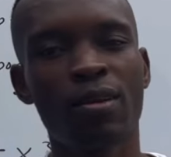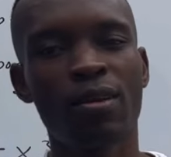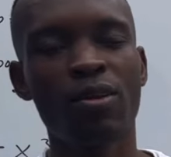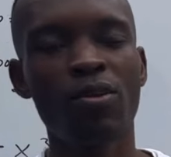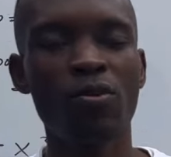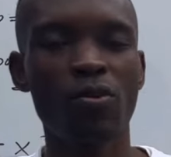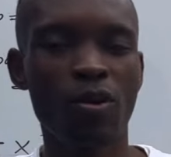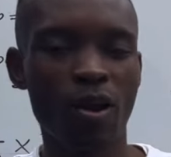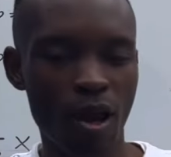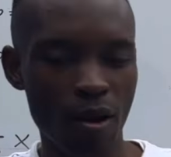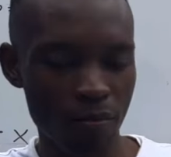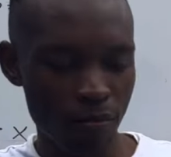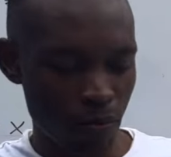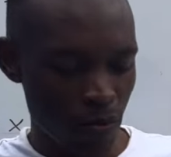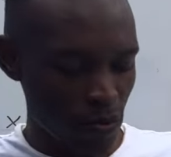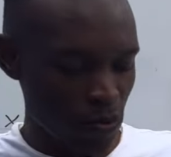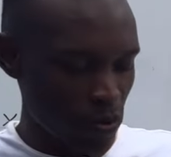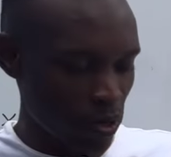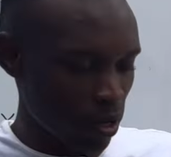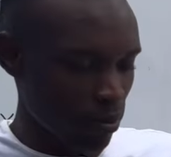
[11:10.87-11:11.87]
You can't
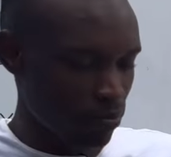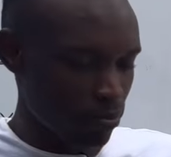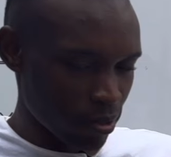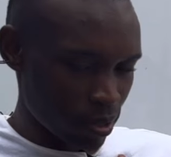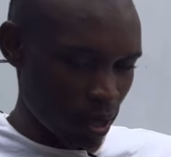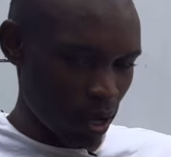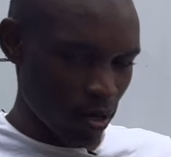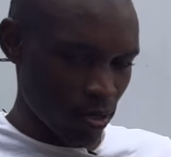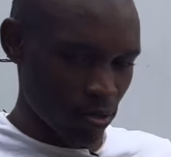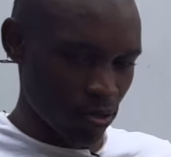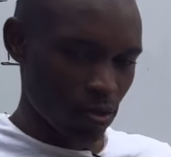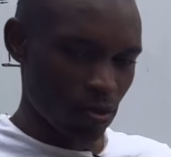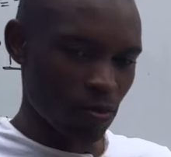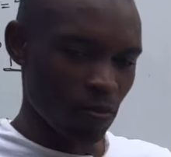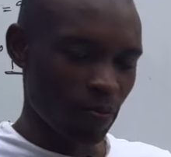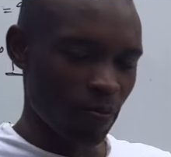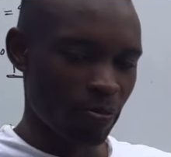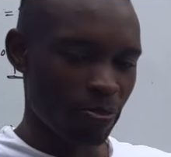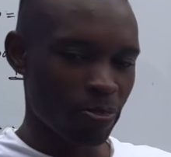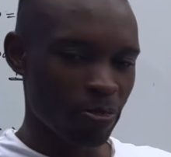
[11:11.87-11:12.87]
put a Picanto
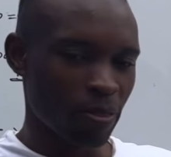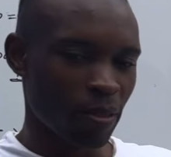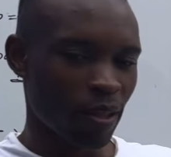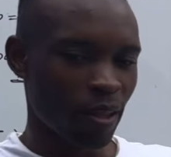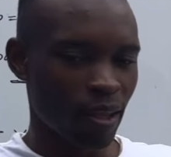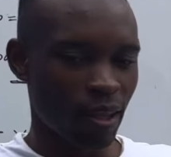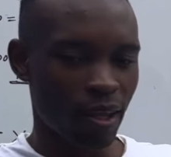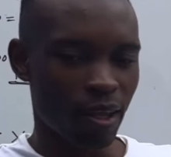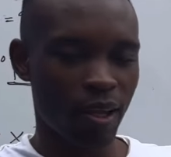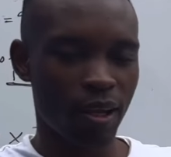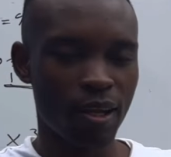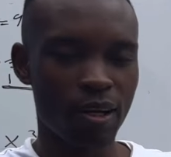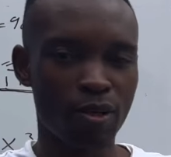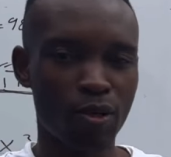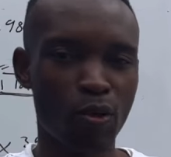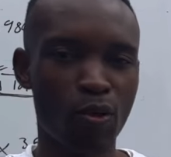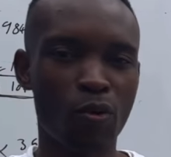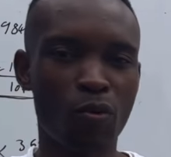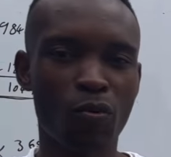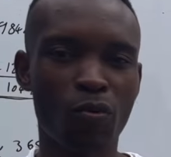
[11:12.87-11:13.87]
and
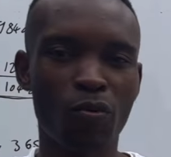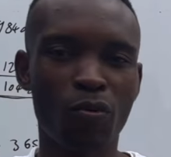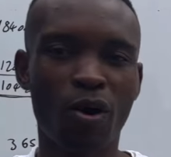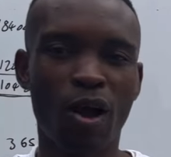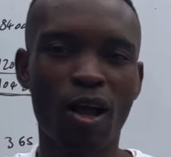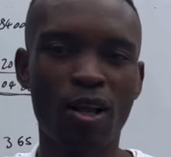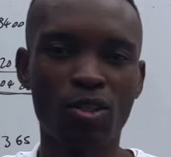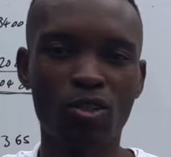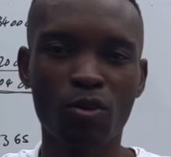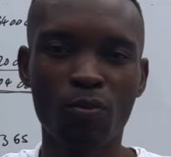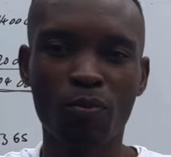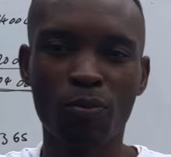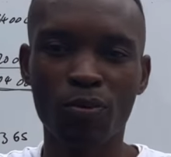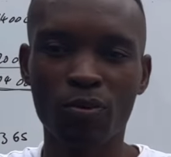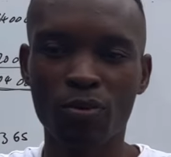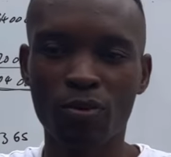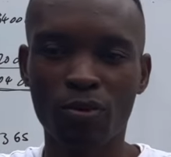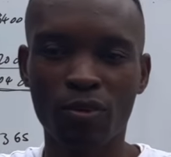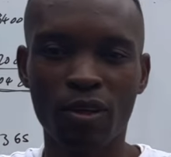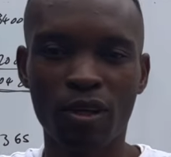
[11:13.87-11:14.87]
you also
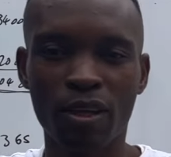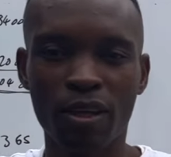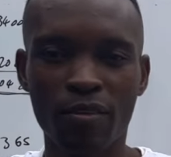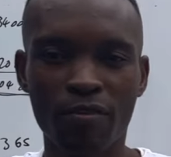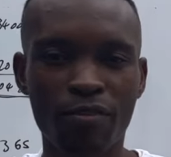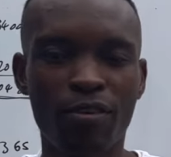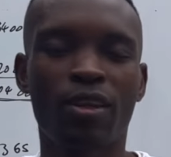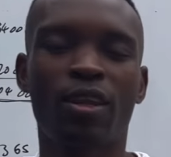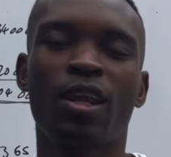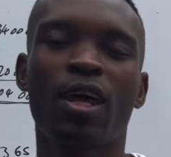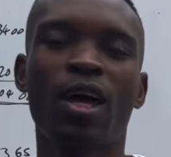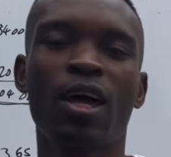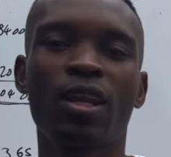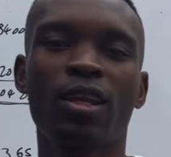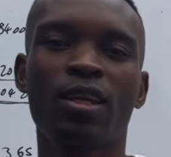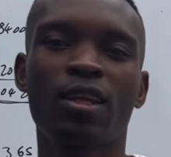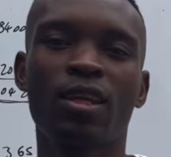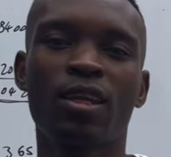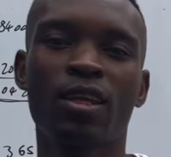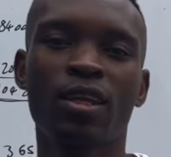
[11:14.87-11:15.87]
put a
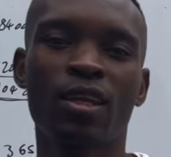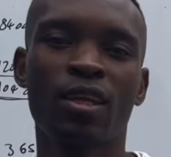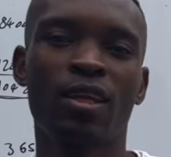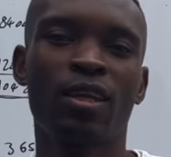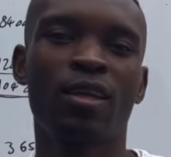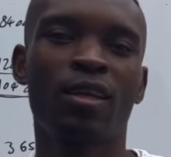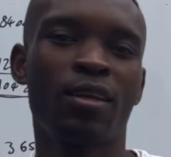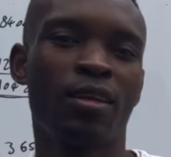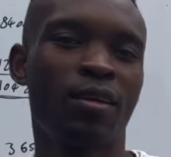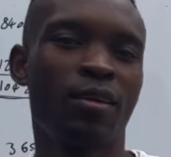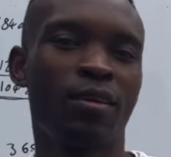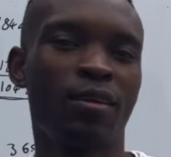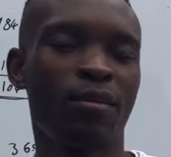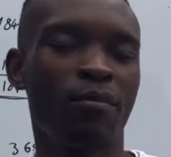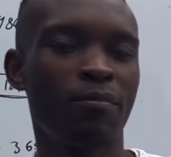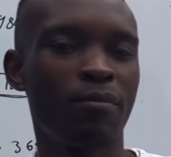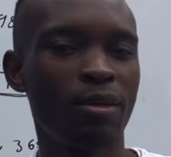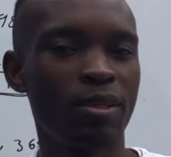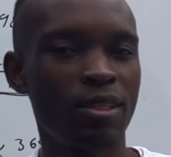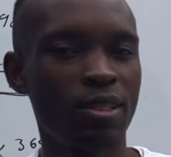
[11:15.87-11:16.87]
Ferrari,
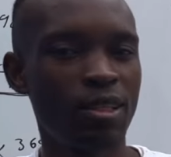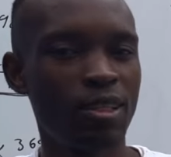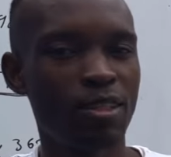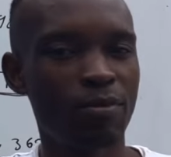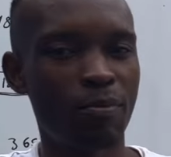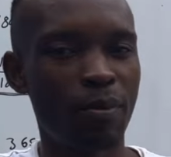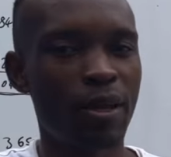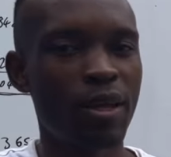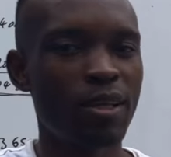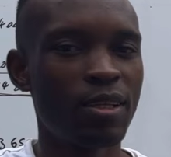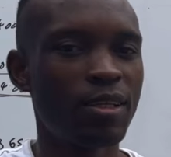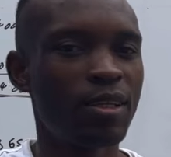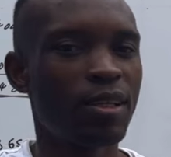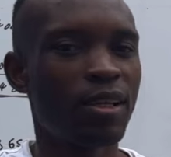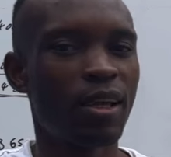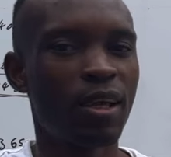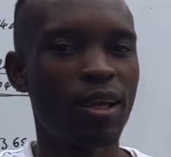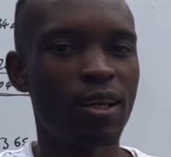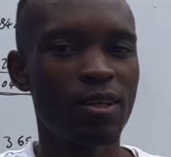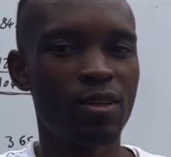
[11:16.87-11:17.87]
Mercedes Benz,
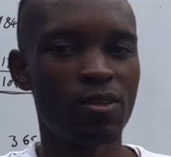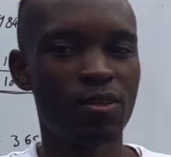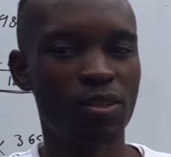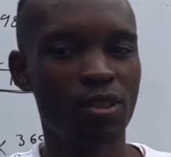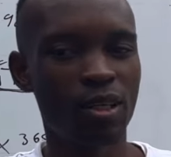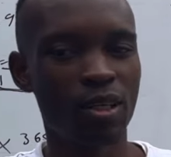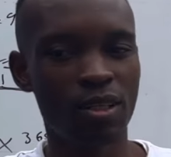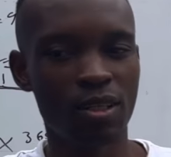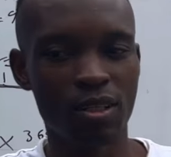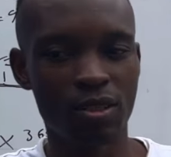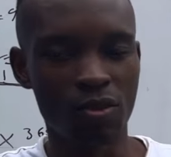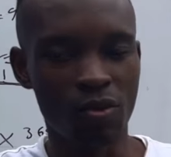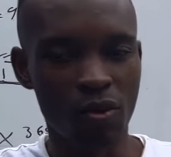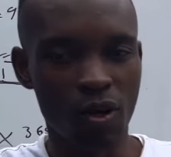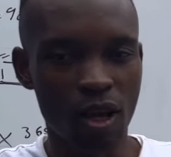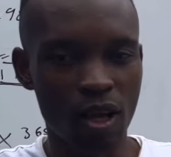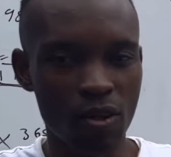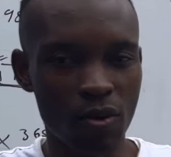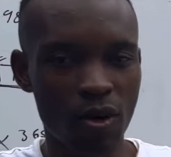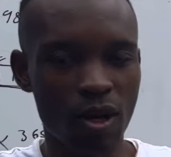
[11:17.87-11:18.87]
and you said you
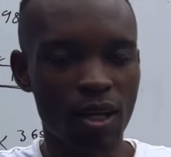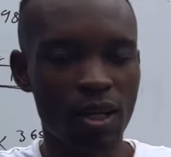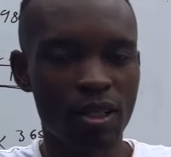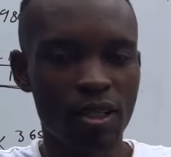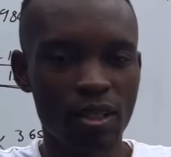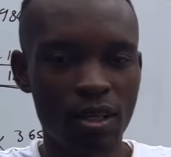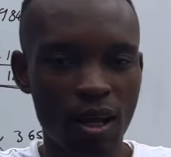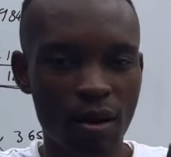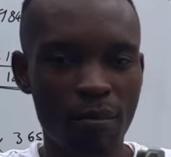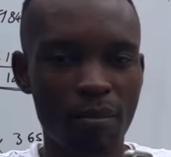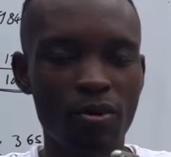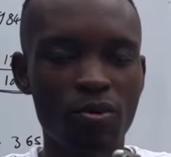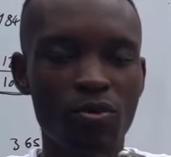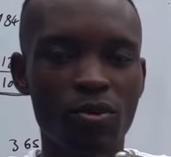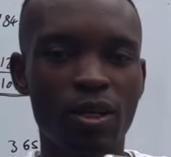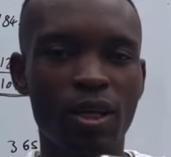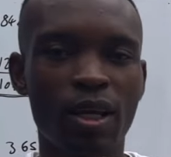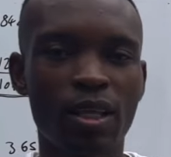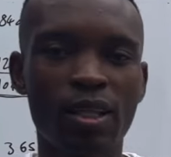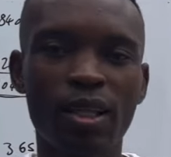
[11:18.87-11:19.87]
are adding amount
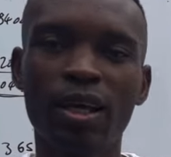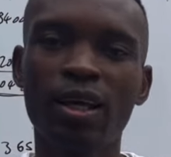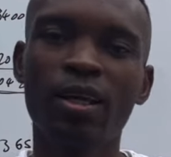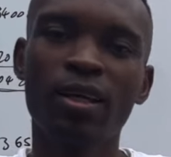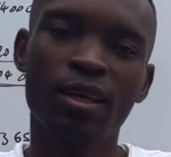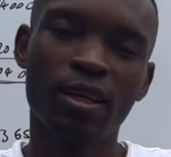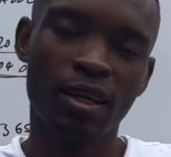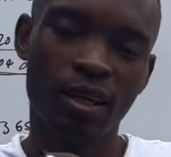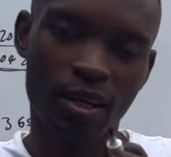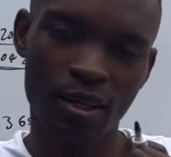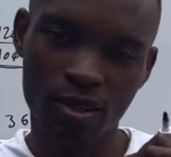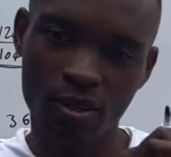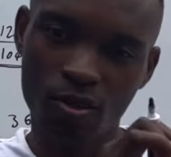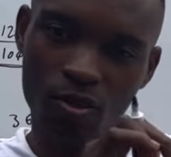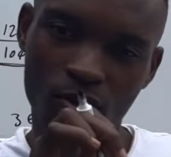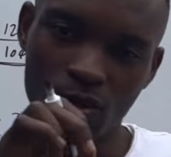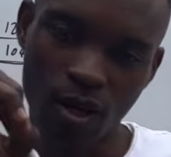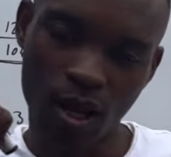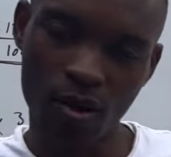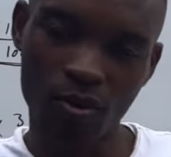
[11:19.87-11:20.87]
together and
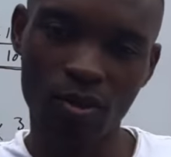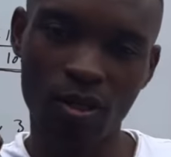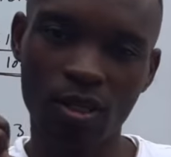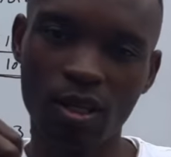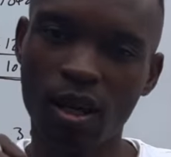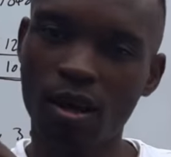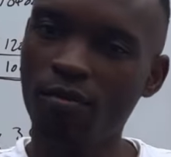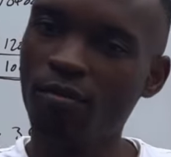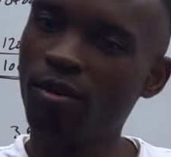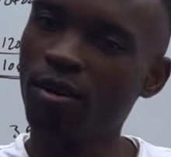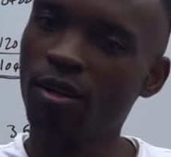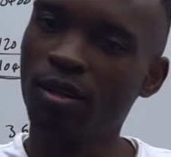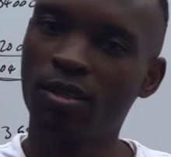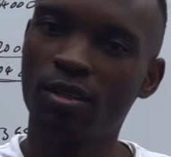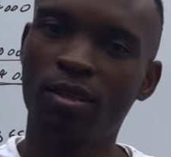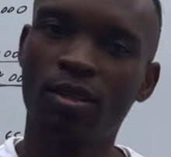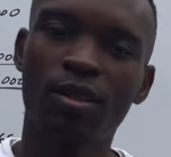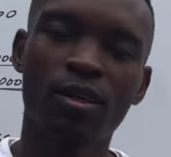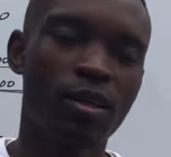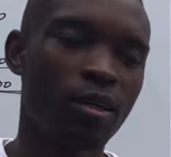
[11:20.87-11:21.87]
you calculate average.
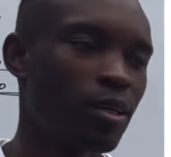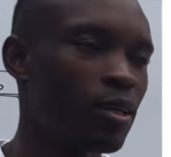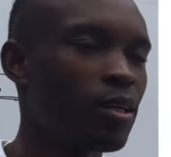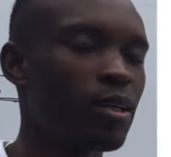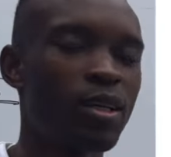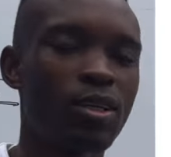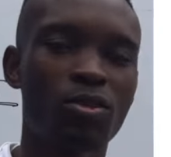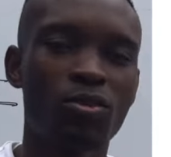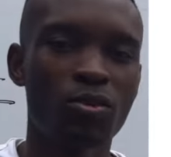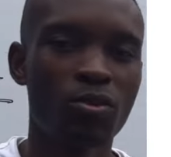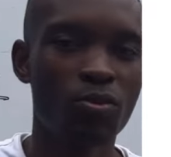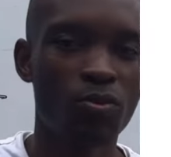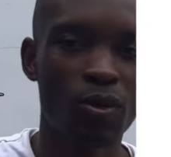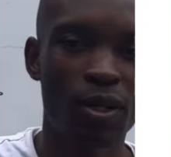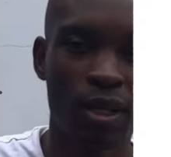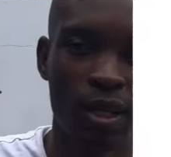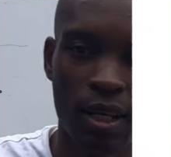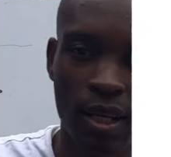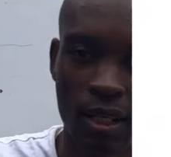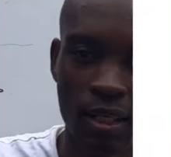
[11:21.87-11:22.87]
It does not work
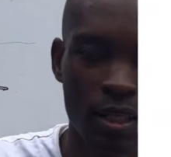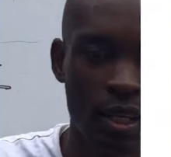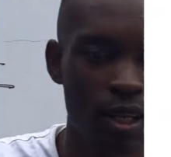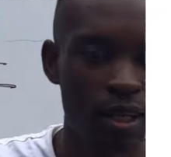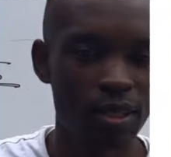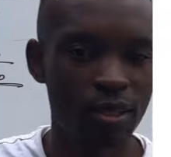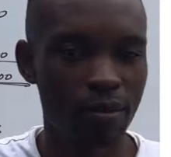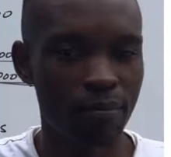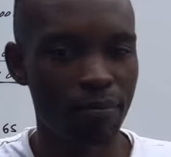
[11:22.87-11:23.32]
like that.